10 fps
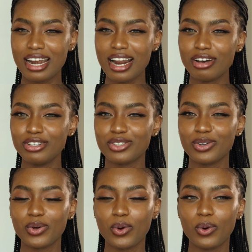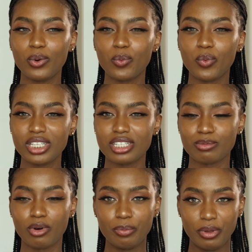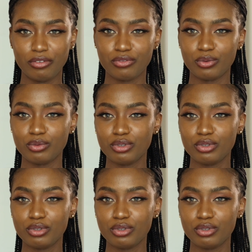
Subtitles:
and now you don't know which is more painful,